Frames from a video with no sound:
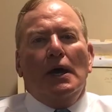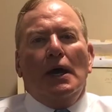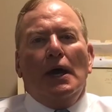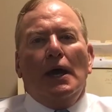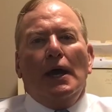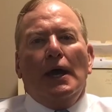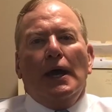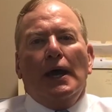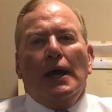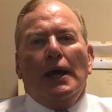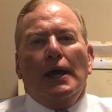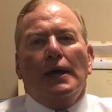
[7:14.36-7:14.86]

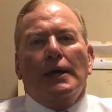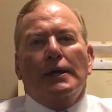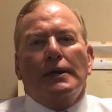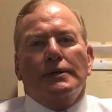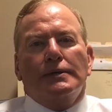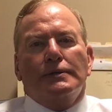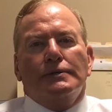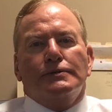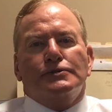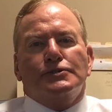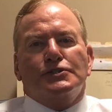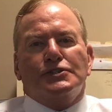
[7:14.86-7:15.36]

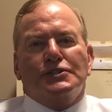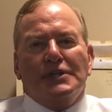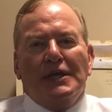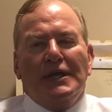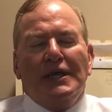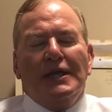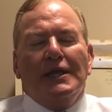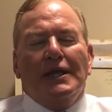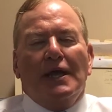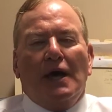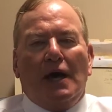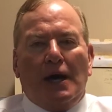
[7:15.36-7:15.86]
and
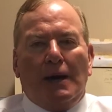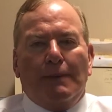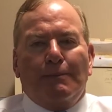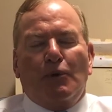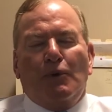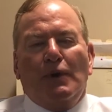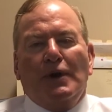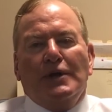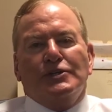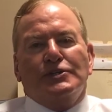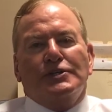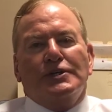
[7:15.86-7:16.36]
see the
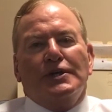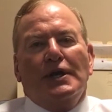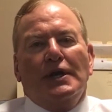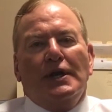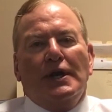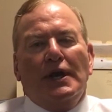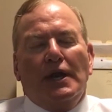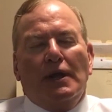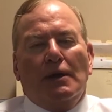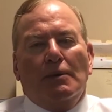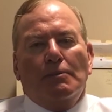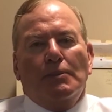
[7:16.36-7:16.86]
operation in
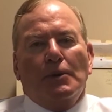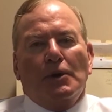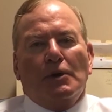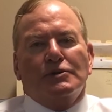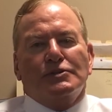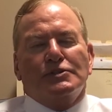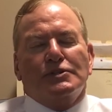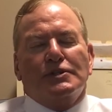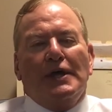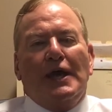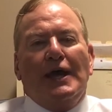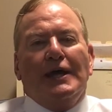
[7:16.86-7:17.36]
India,
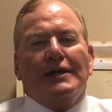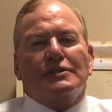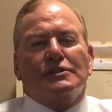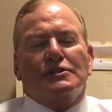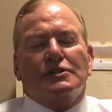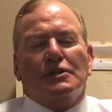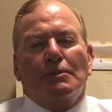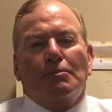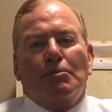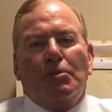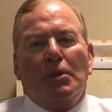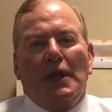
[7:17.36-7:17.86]
because that's
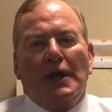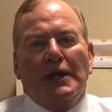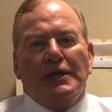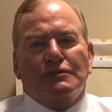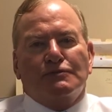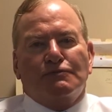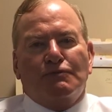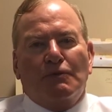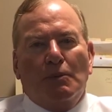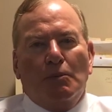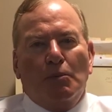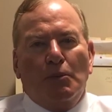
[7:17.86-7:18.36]
the
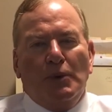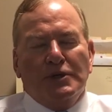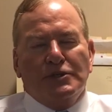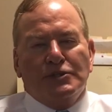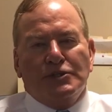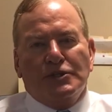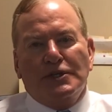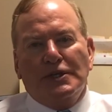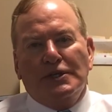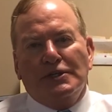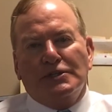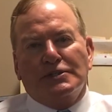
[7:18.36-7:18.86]
place from
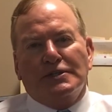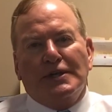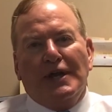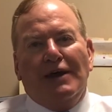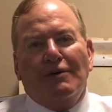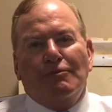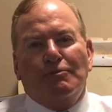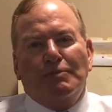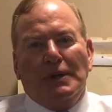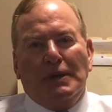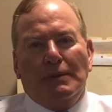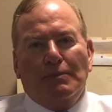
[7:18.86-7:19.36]
which these
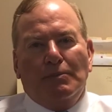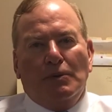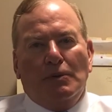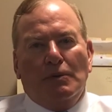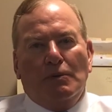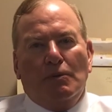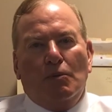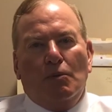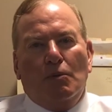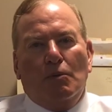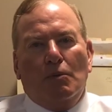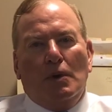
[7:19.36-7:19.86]
staff people
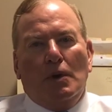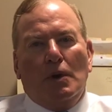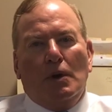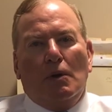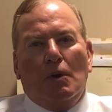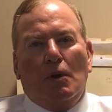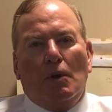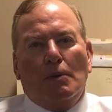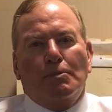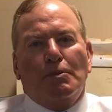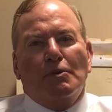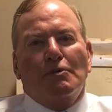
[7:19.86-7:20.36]

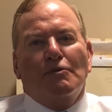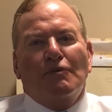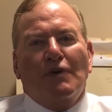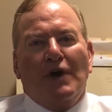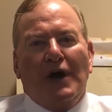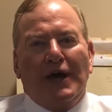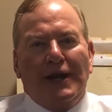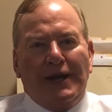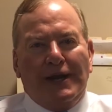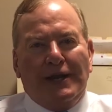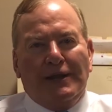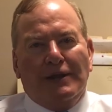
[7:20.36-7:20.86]
are
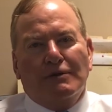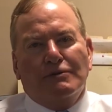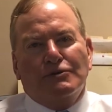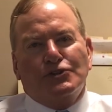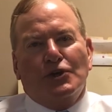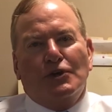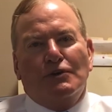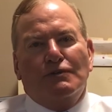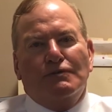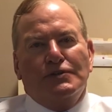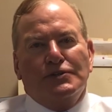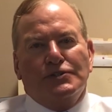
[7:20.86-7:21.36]
providing their
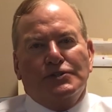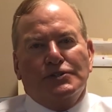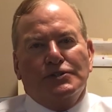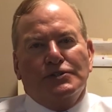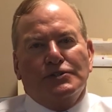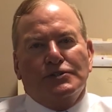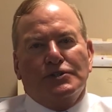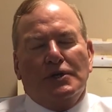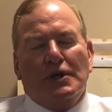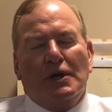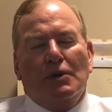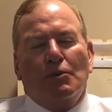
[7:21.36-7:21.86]

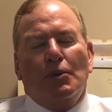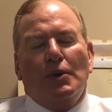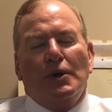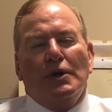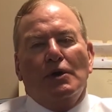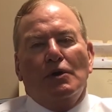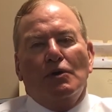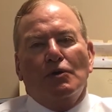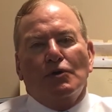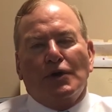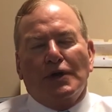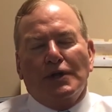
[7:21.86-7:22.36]
services. I wanted
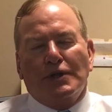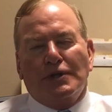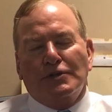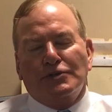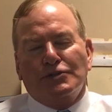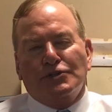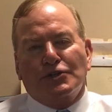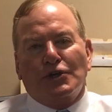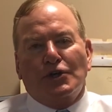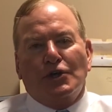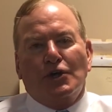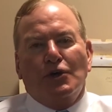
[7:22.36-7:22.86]
to look at the
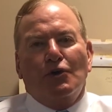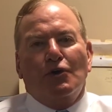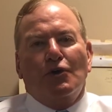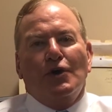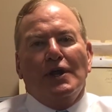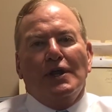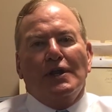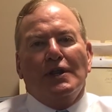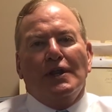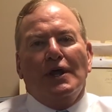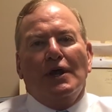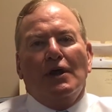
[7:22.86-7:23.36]

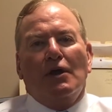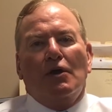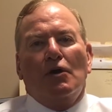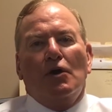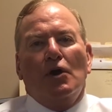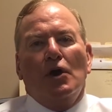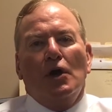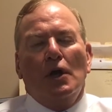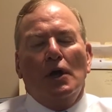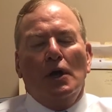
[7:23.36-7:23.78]
security there